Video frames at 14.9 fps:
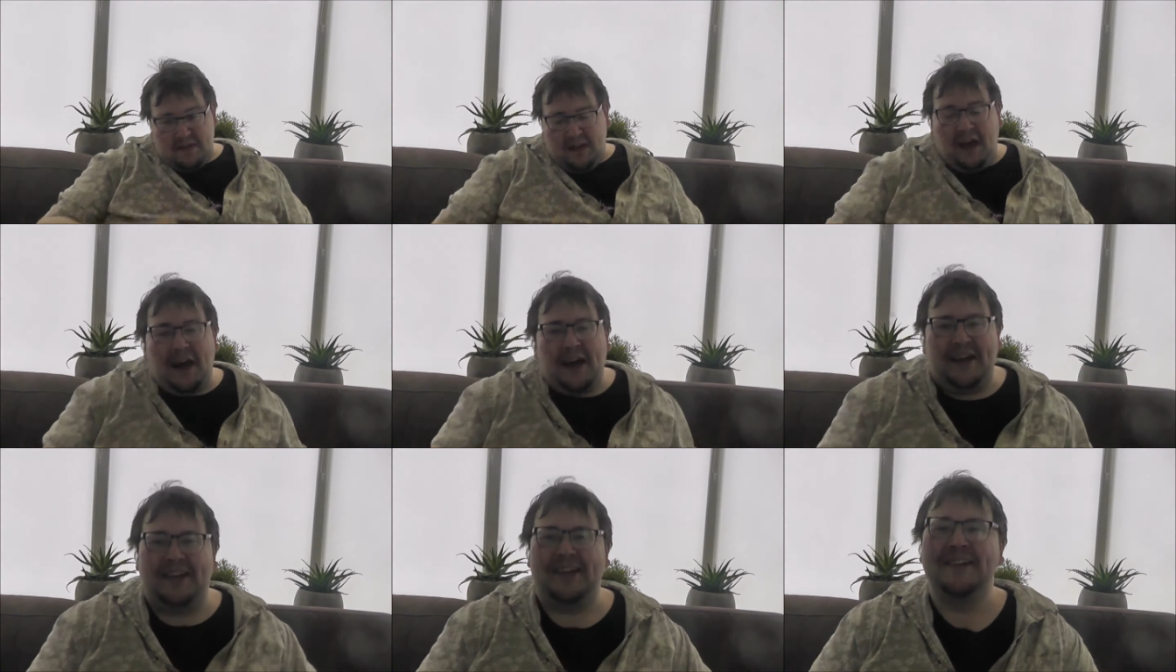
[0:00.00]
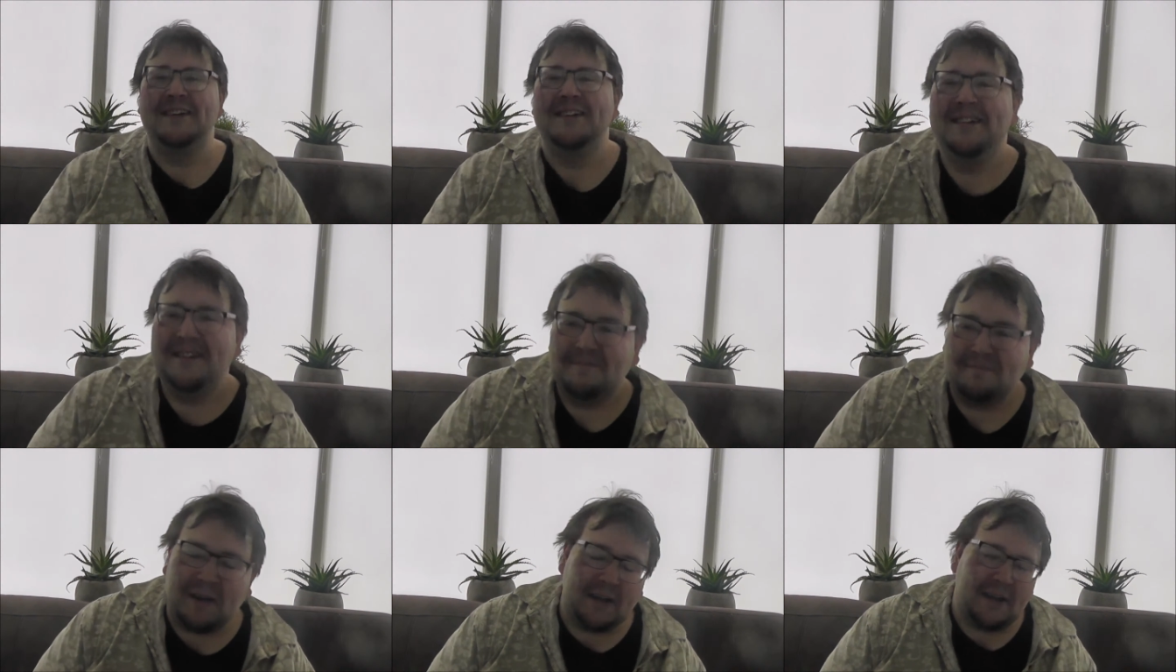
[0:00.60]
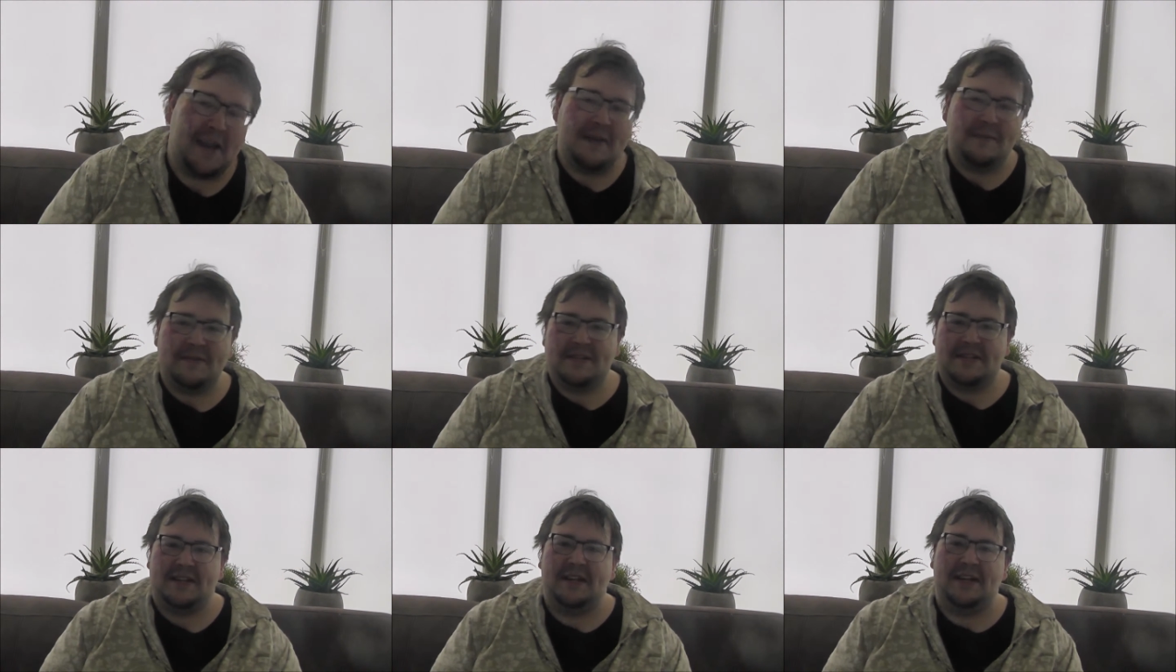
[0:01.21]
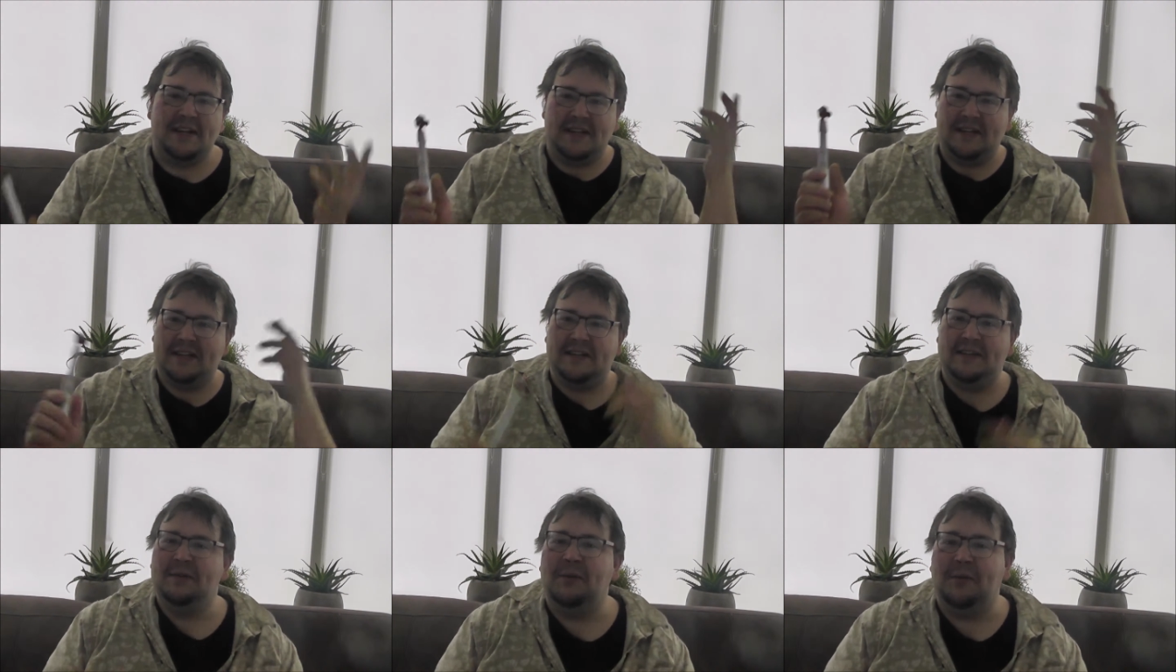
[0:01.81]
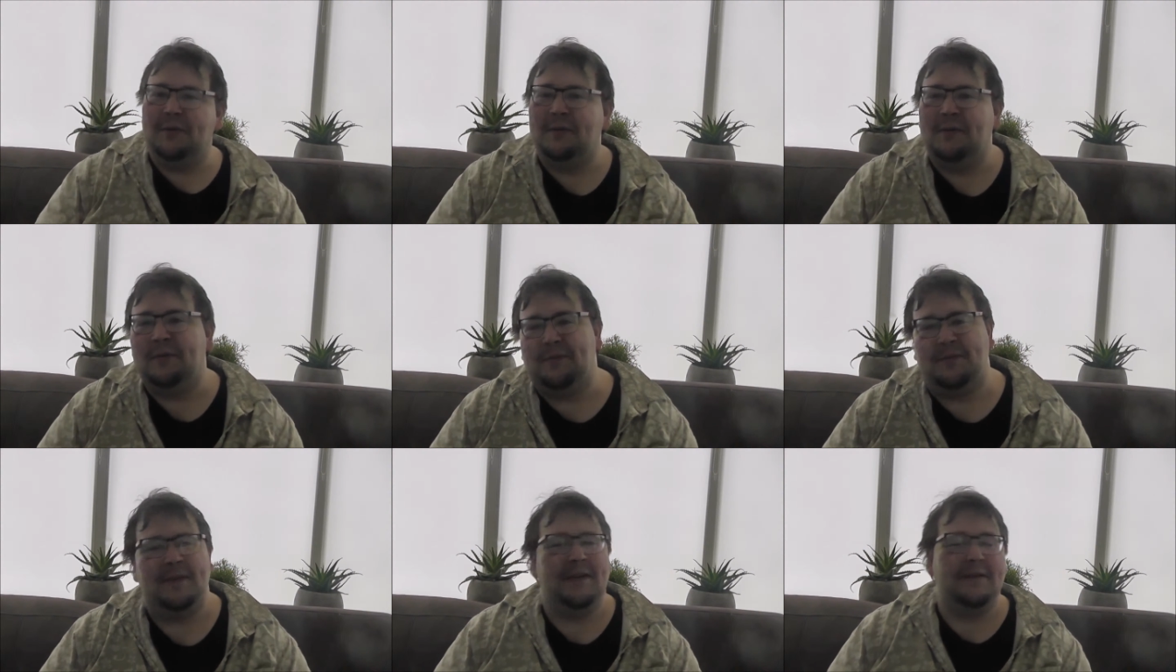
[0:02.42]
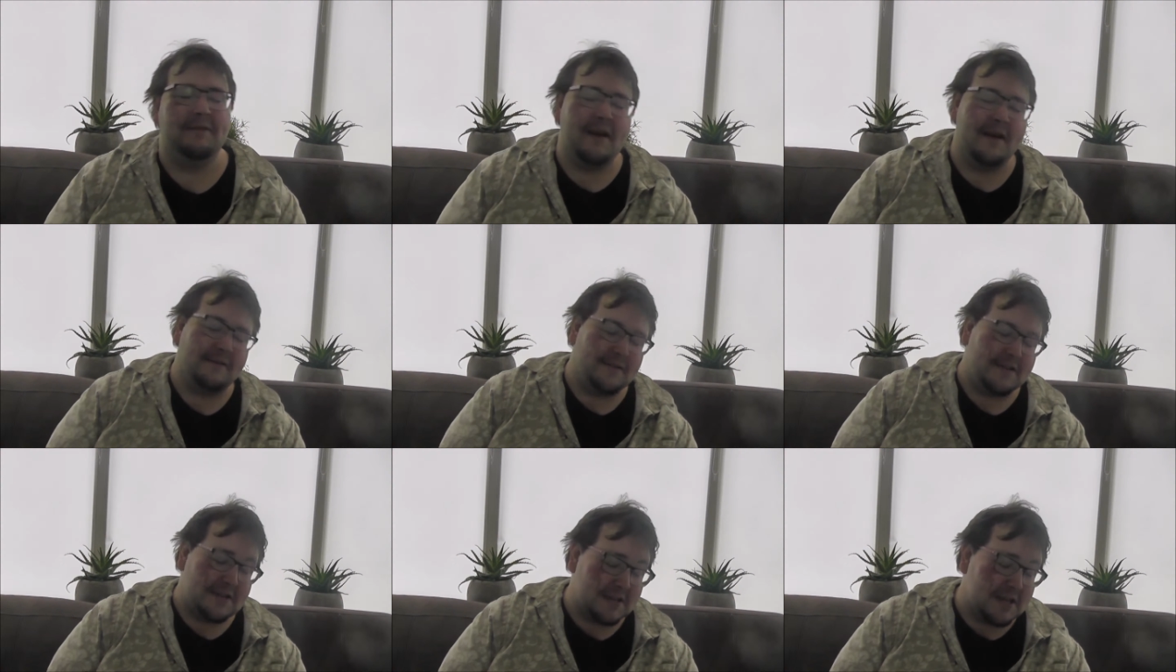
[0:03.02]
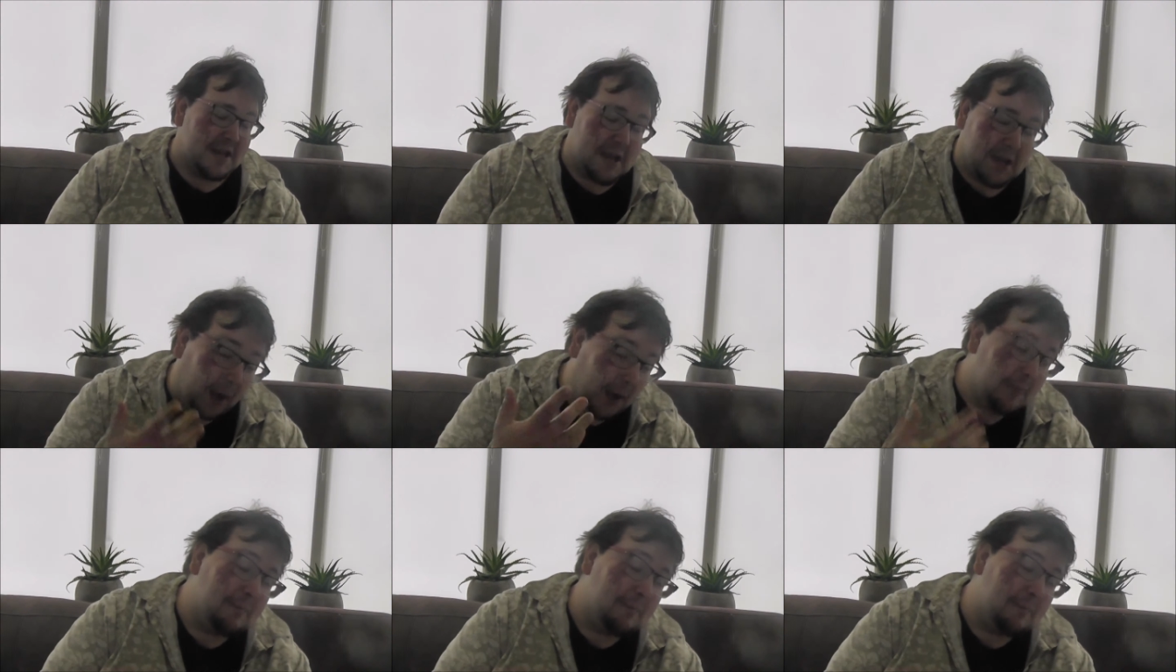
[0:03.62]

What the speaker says: Hi, my name's not of any relevance. I